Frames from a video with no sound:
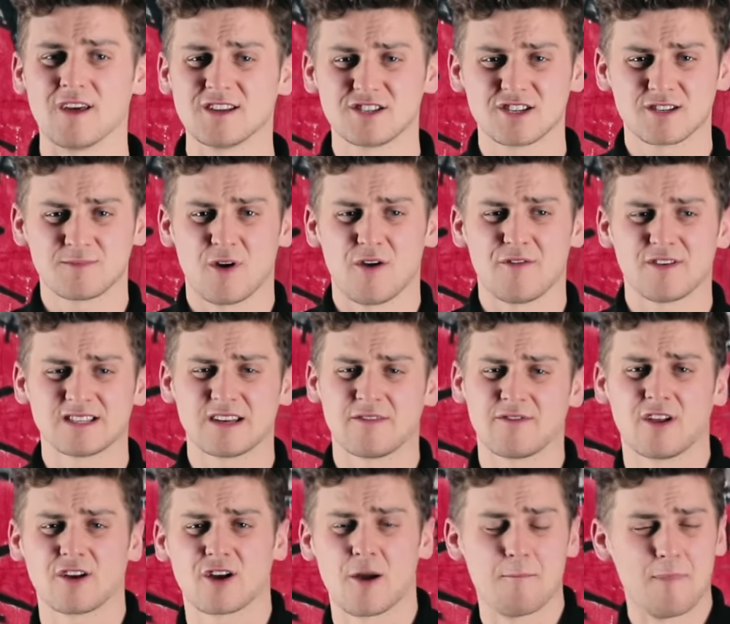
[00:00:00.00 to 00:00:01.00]
They're just perfect as
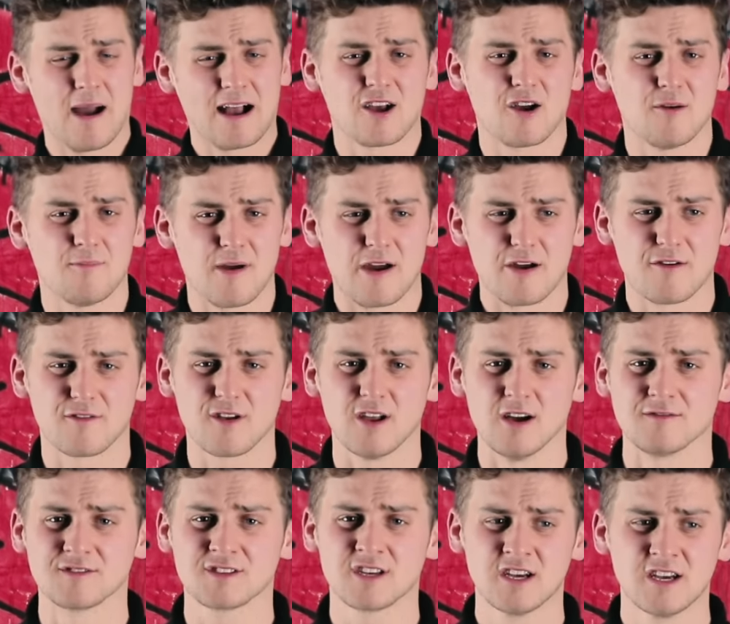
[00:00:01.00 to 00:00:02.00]
having like a backup pair of
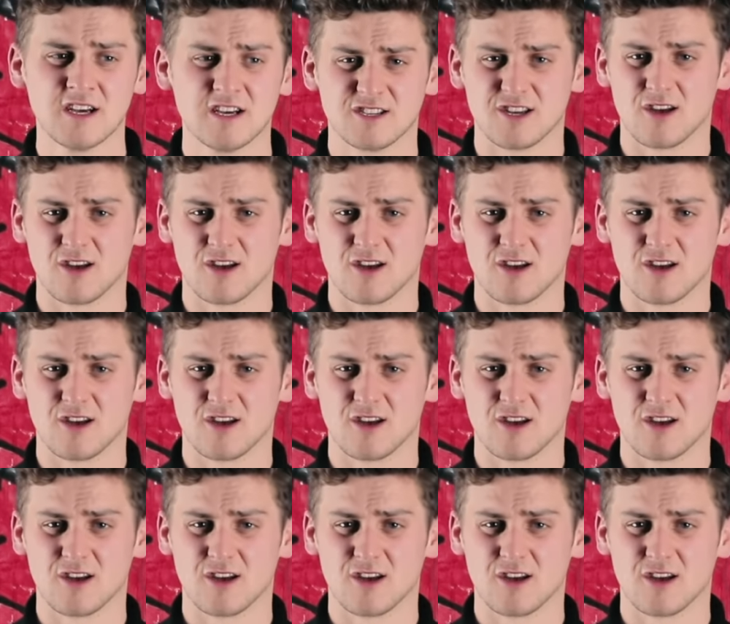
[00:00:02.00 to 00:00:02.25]
gloves.